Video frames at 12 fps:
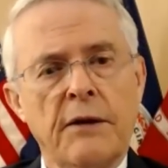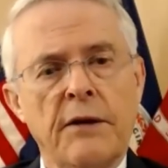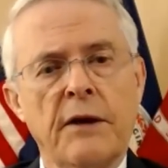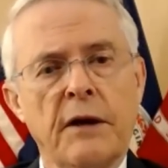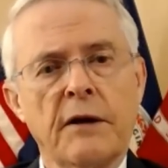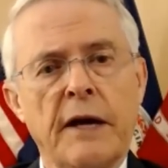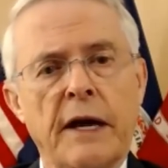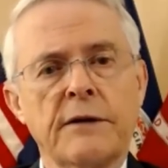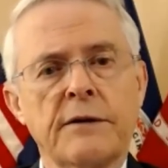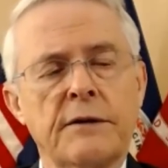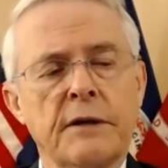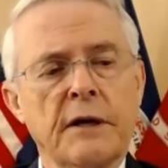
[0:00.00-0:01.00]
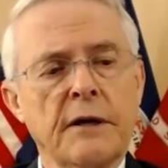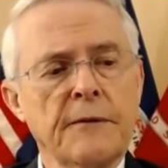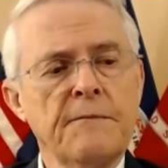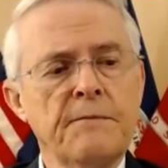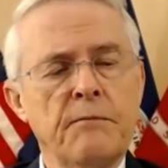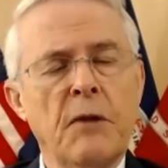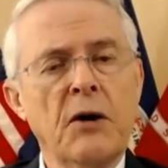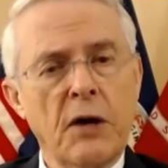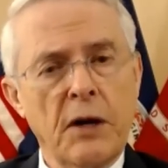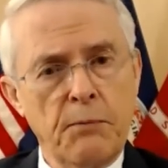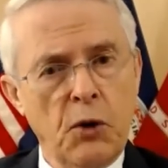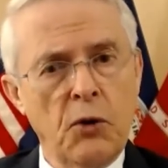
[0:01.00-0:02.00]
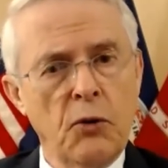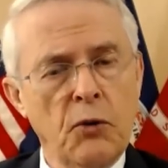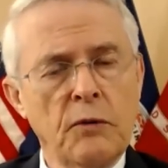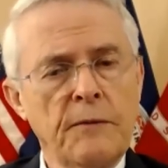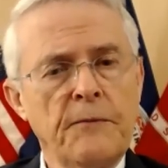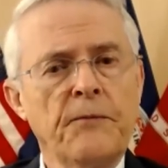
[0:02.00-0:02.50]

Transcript: they're at Mariupol,